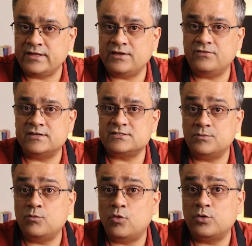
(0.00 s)
give us
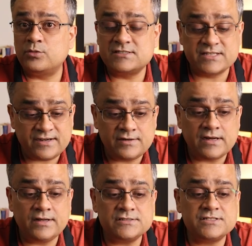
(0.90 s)
more screen
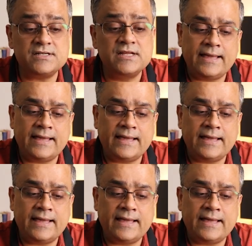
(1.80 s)
real estate.